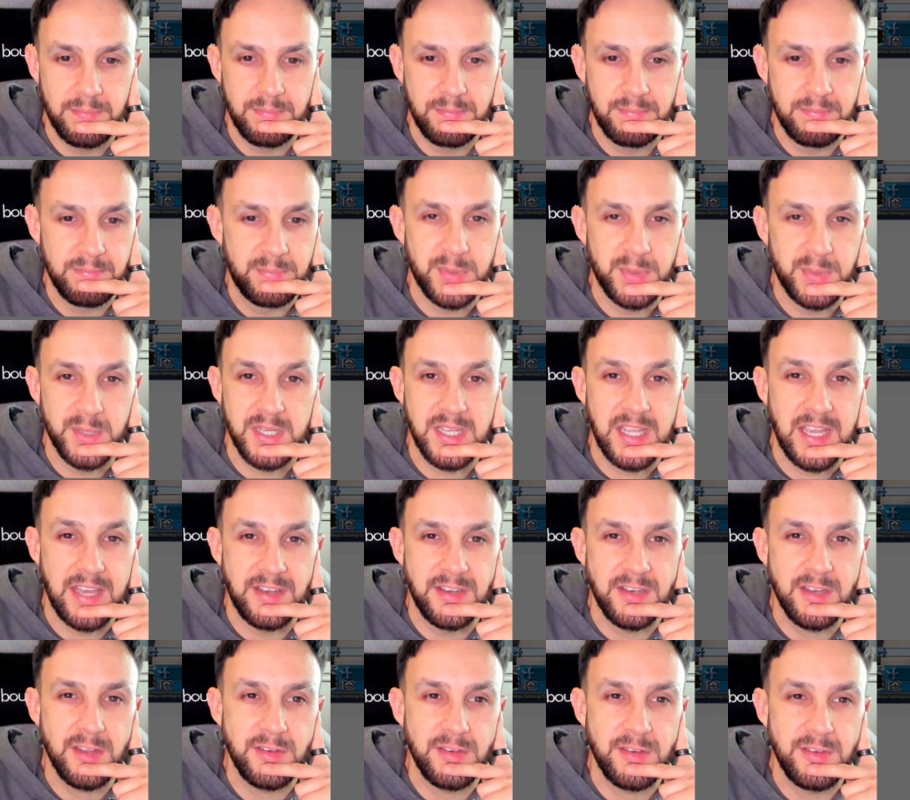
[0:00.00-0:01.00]
But yeah,
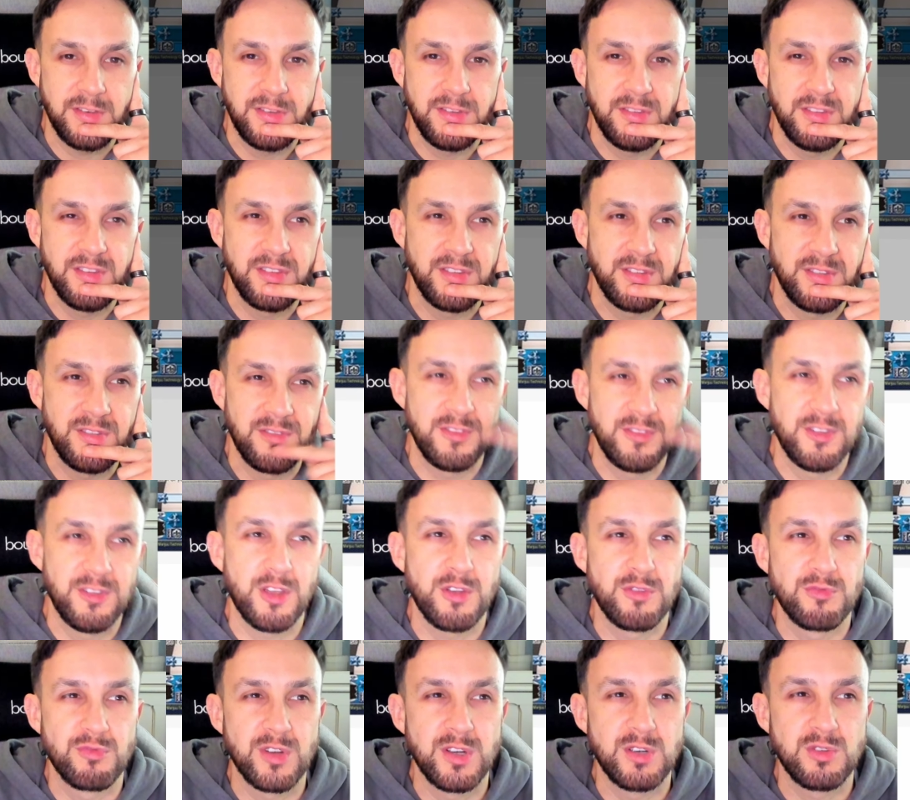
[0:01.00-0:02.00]
no
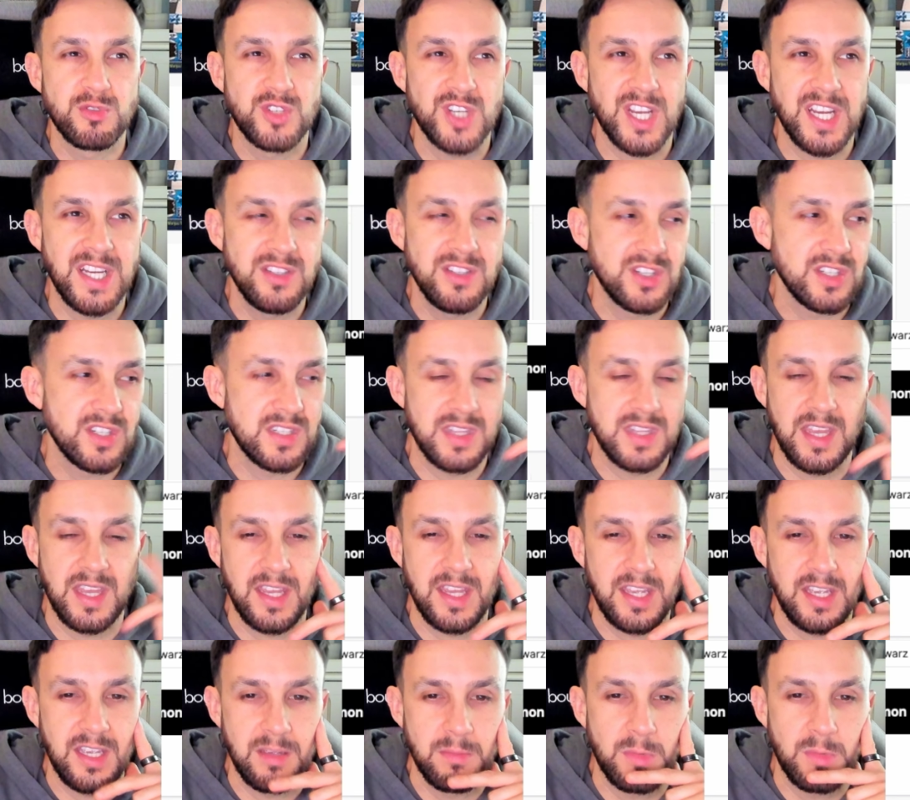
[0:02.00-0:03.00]
real changes
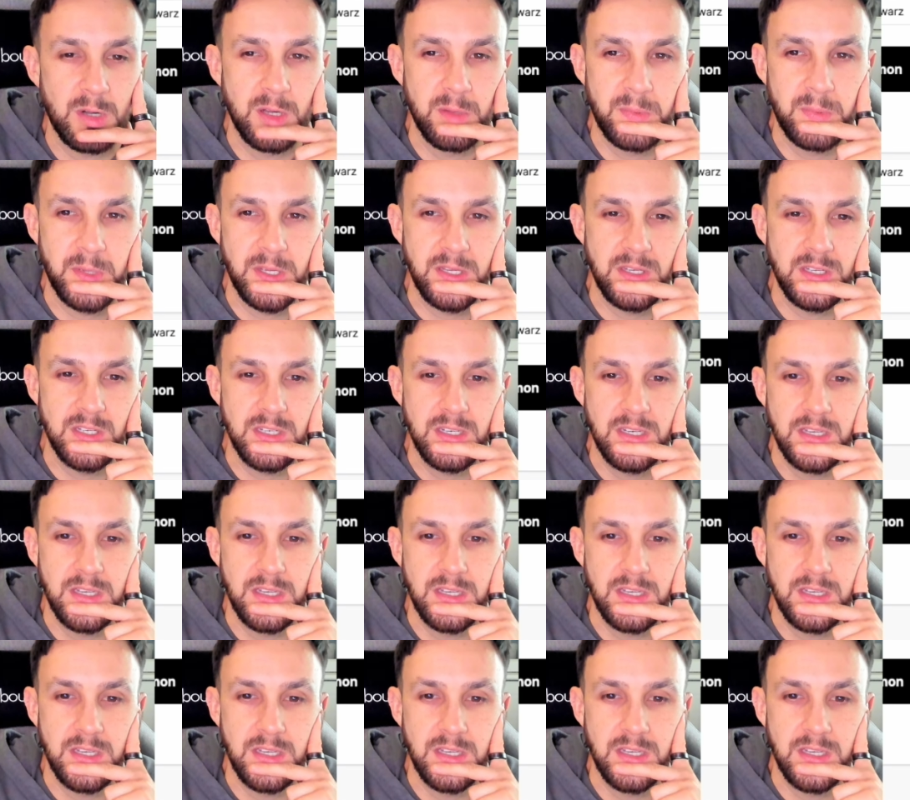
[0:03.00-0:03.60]
there in my opinion.